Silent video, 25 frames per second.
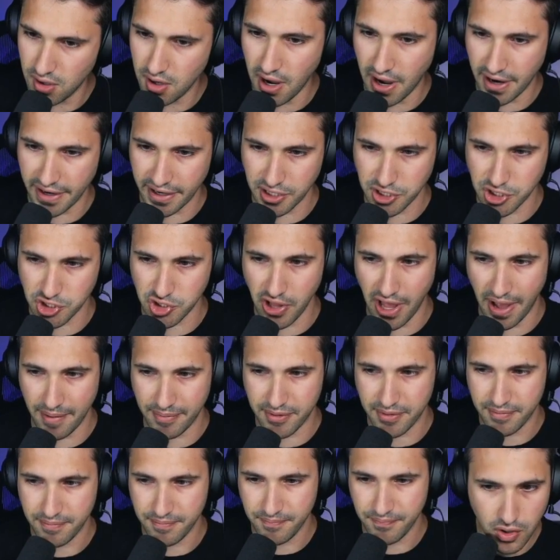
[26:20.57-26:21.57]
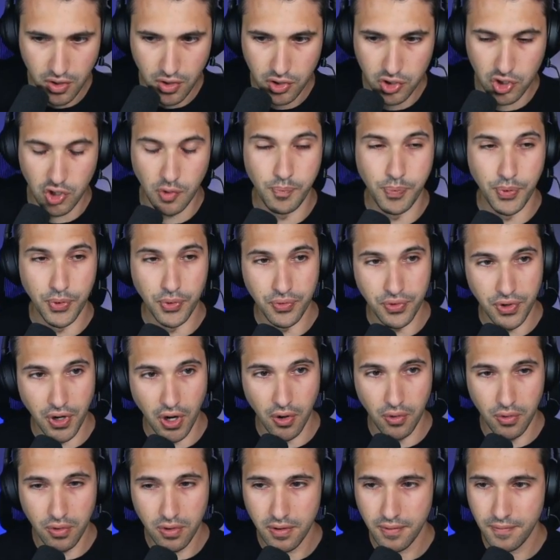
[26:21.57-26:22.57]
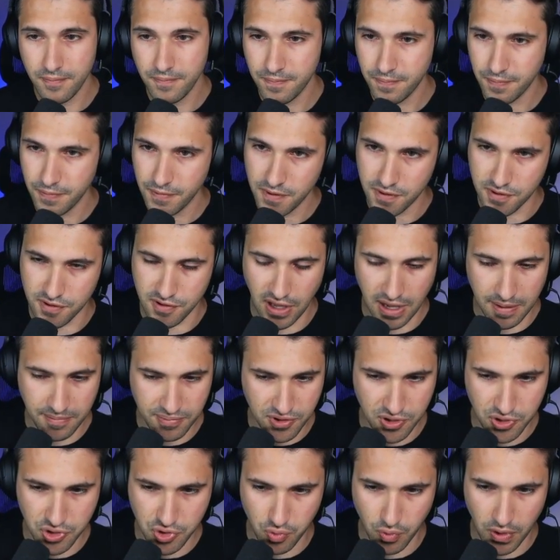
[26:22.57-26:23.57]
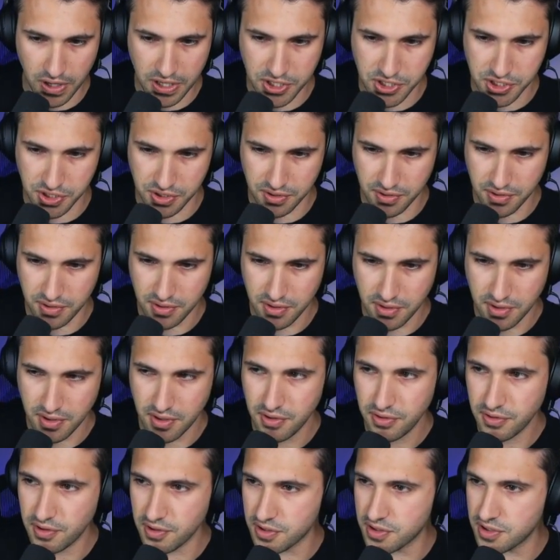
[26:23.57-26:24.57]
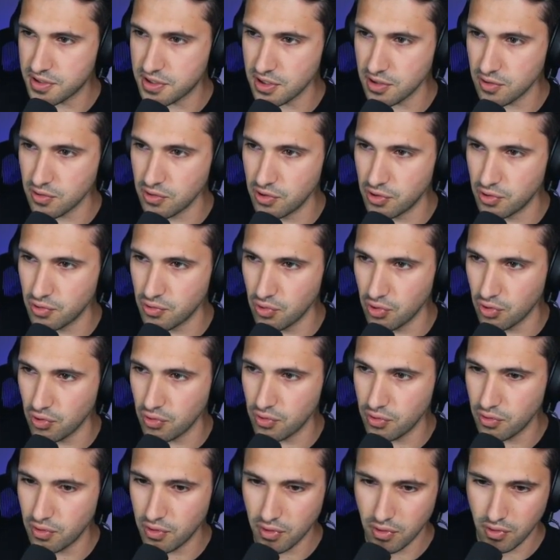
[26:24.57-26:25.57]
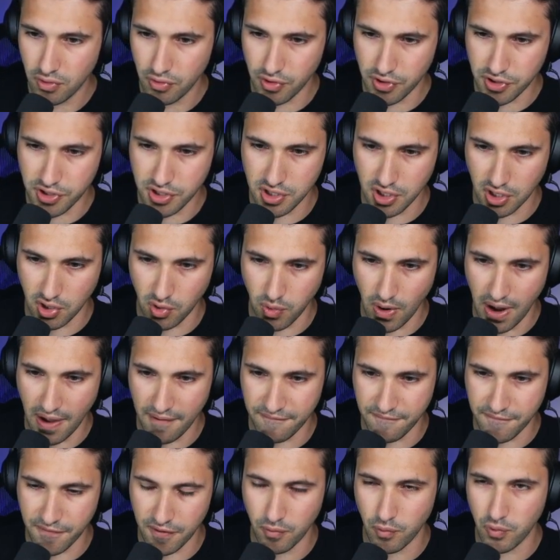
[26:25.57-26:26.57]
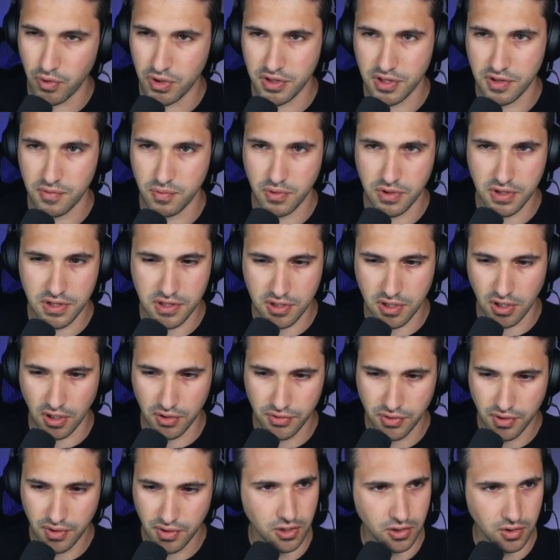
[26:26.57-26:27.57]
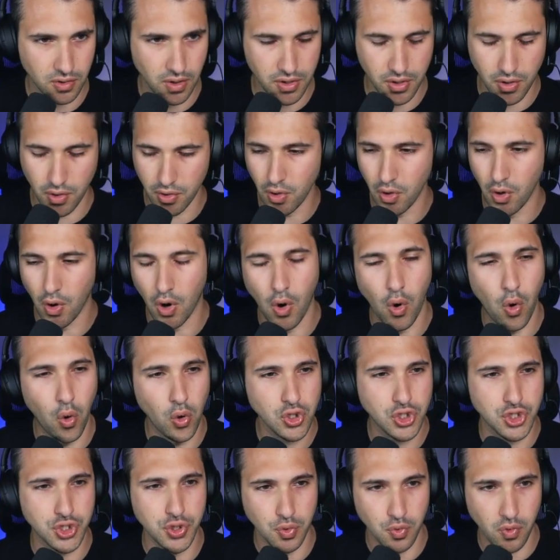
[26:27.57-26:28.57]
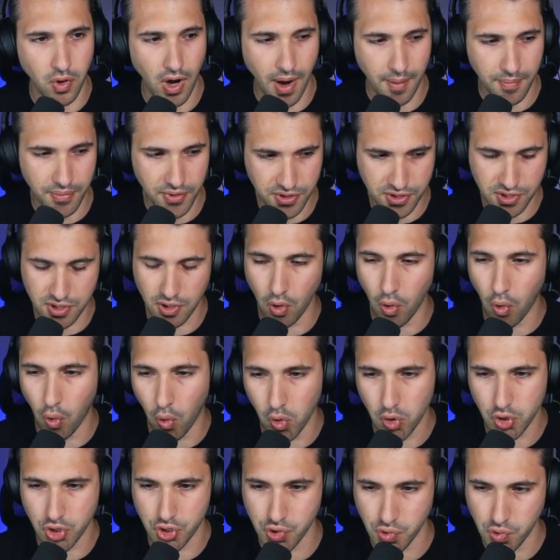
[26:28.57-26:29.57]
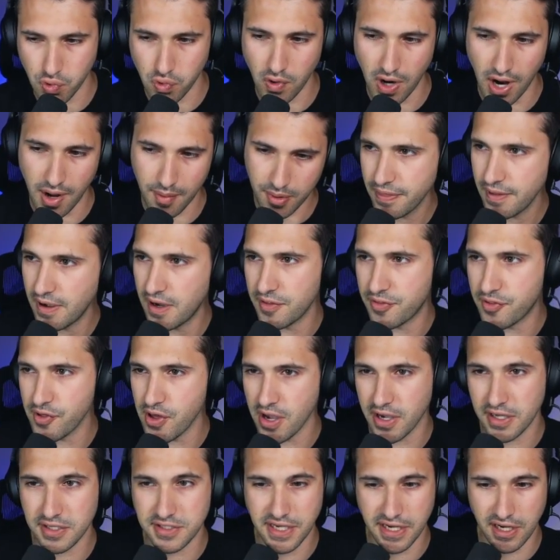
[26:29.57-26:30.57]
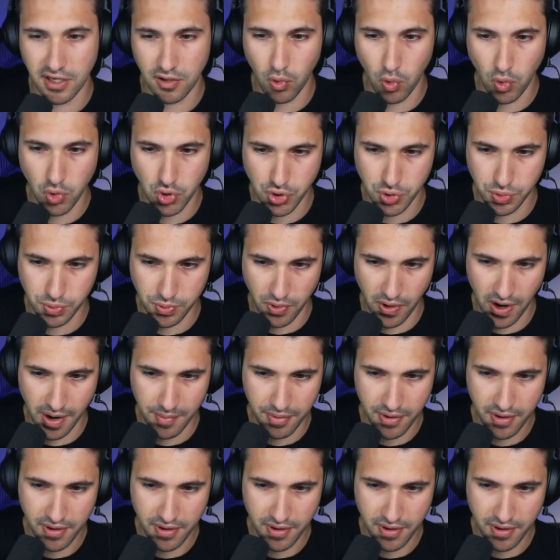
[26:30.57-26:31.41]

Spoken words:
I get slapped. Kabuto, same situation. This is a literal, this is a crab fit. What are these called? No, a horseshoe crab. This is a horseshoe crab. I think I could take a horseshoe crab.